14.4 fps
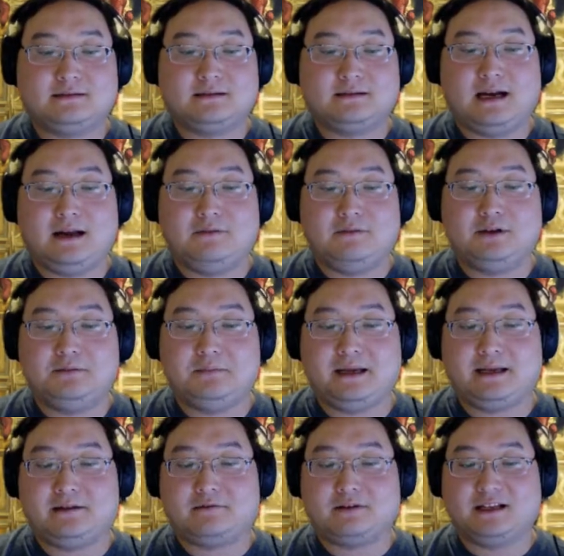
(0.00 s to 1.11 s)
I would
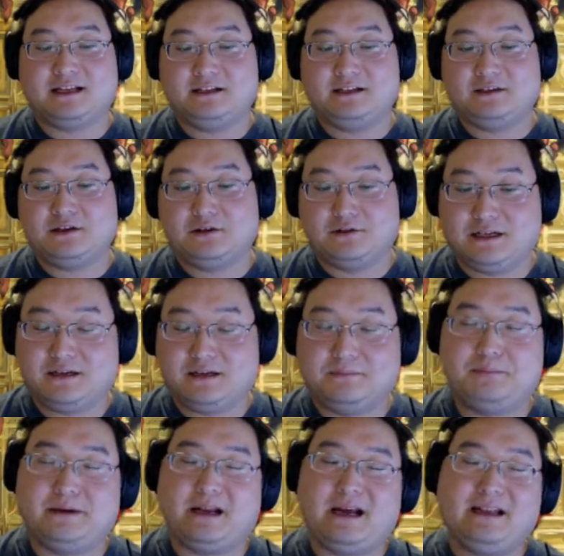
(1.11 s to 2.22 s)
make it related to Korea,
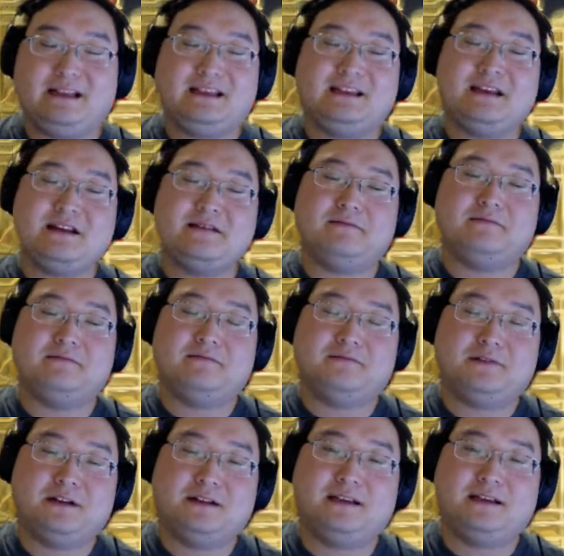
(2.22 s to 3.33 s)
but I didn't
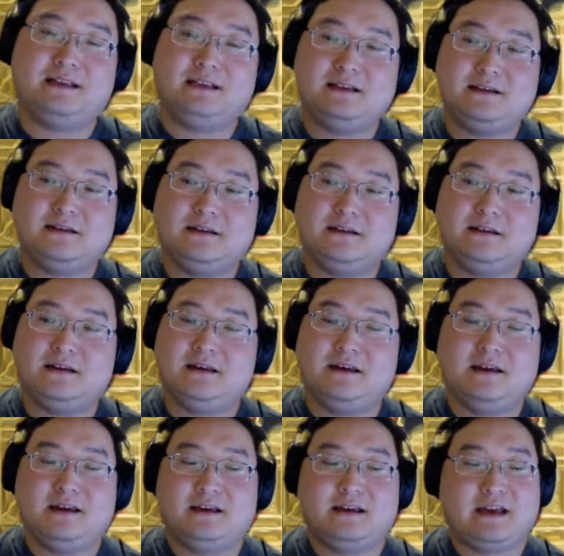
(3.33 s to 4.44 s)
really
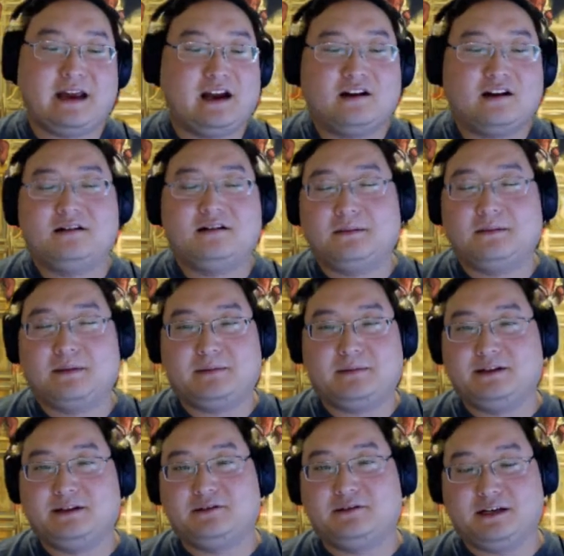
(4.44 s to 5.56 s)
care about
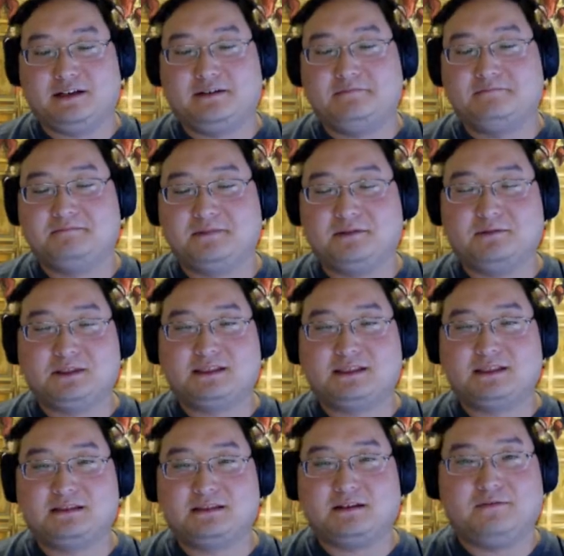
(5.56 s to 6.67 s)
being Korean. It
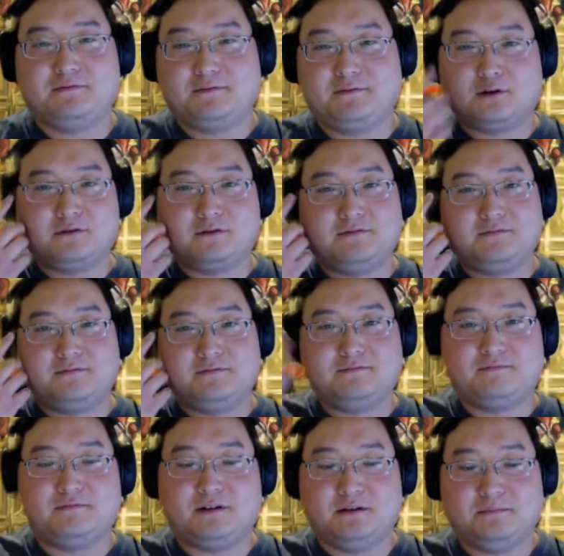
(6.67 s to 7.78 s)
wasn't a
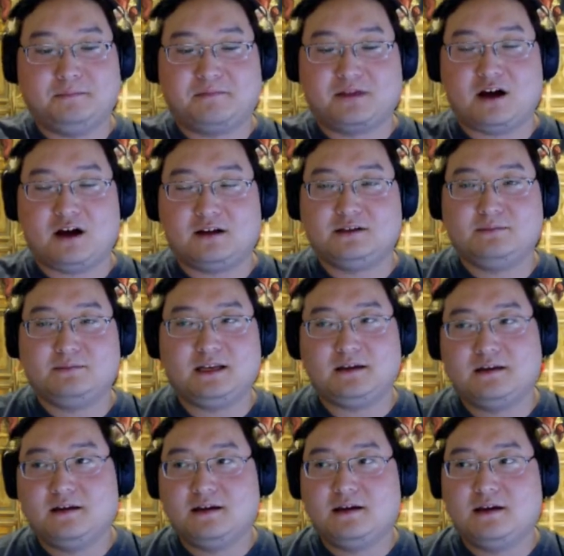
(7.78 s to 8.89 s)
forefront thought to me.
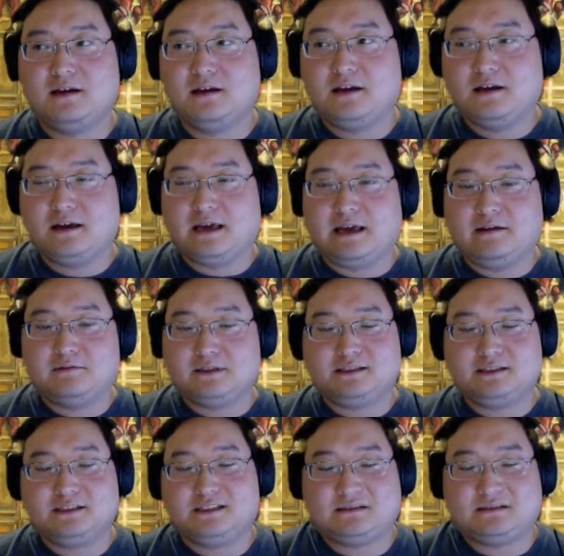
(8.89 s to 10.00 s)
It was
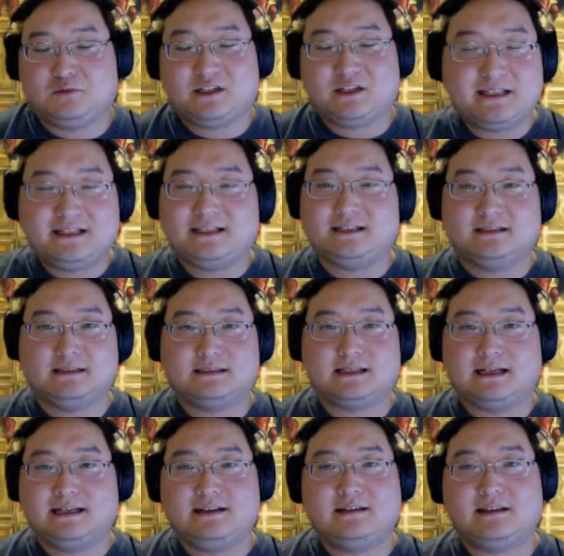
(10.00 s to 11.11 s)
just what it is.
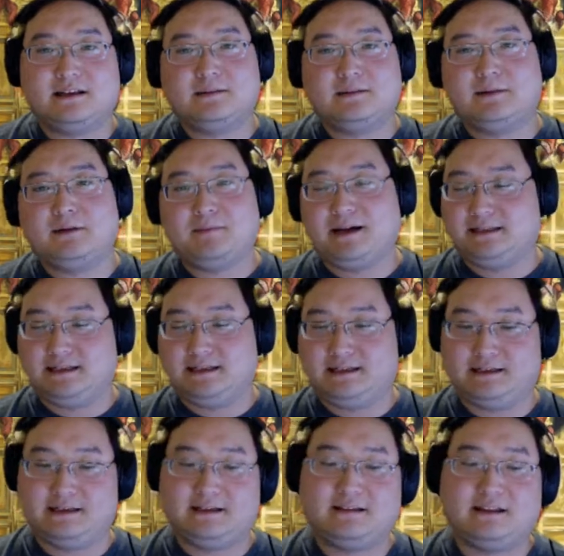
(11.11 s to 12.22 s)
I didn't think about my
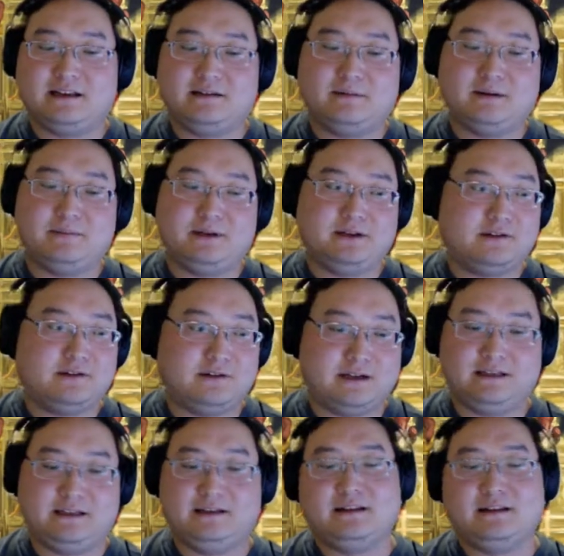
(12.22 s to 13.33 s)
identity. I didn't think about being Korean. I
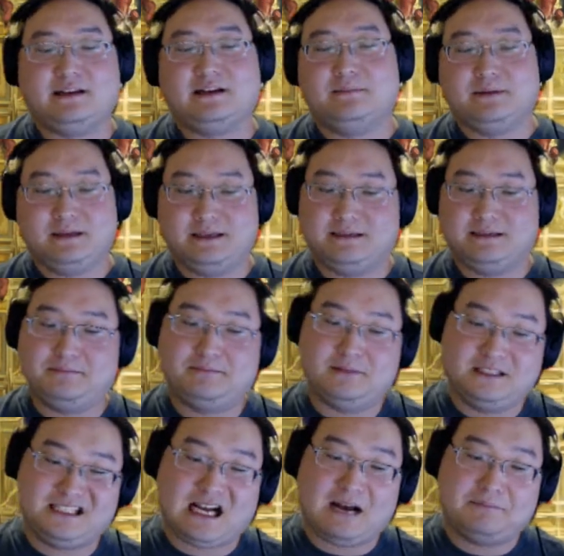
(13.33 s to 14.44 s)
didn't think of being
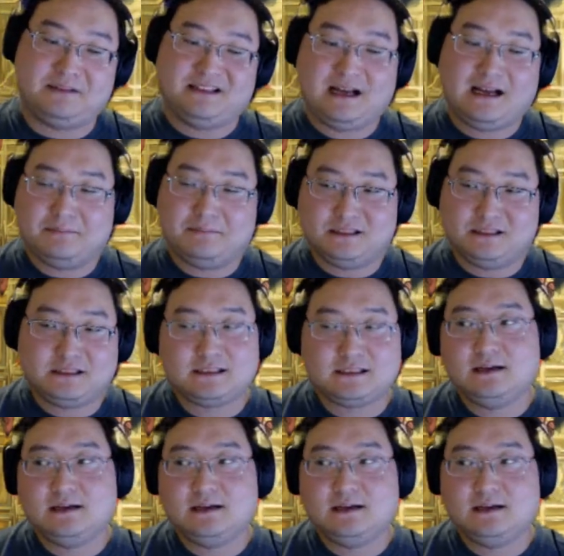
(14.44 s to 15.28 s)
adopted that much.